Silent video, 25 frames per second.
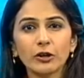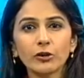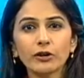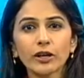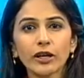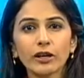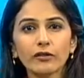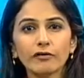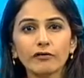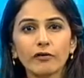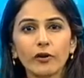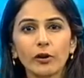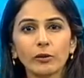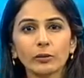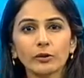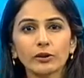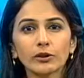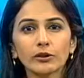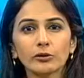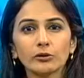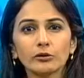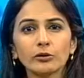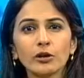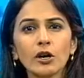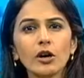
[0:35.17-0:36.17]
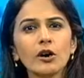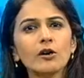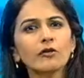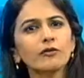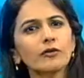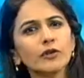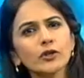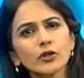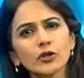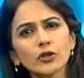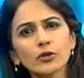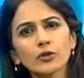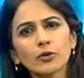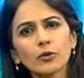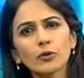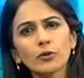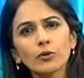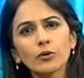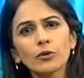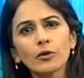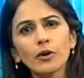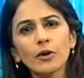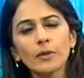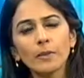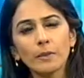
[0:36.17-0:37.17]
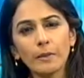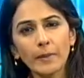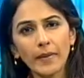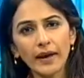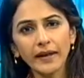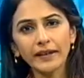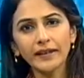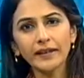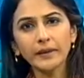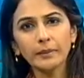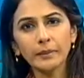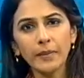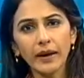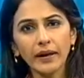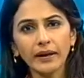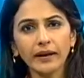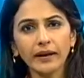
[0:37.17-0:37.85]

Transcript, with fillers: looking forward to for so many